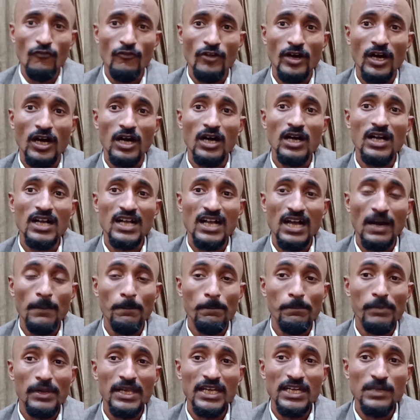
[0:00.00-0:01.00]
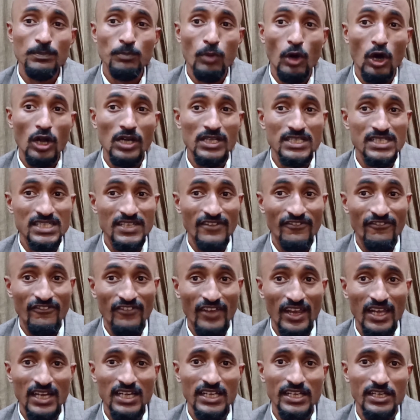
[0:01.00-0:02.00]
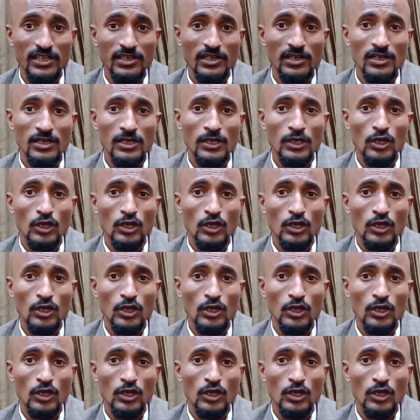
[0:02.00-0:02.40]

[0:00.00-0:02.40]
a complete policy failure